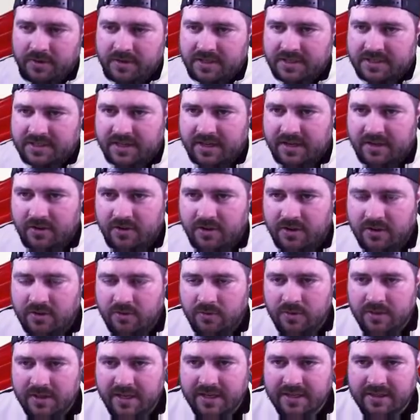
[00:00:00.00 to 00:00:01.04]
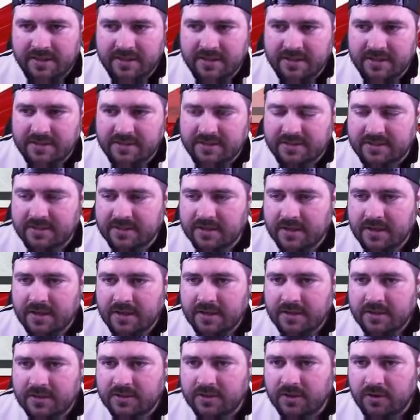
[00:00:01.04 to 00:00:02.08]
to the set, or you can do it like this.
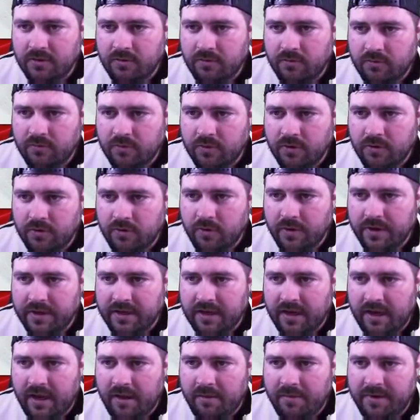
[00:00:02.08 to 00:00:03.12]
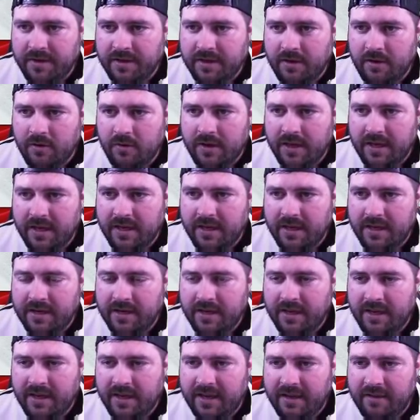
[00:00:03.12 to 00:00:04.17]
So real quick, I'm gonna go ahead
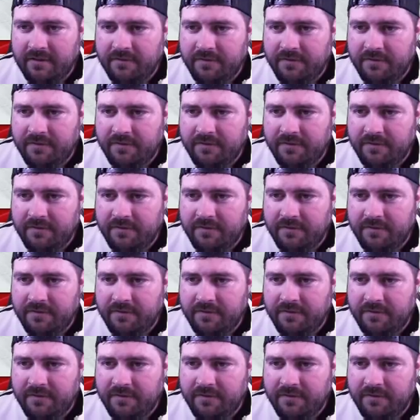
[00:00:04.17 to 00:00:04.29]
and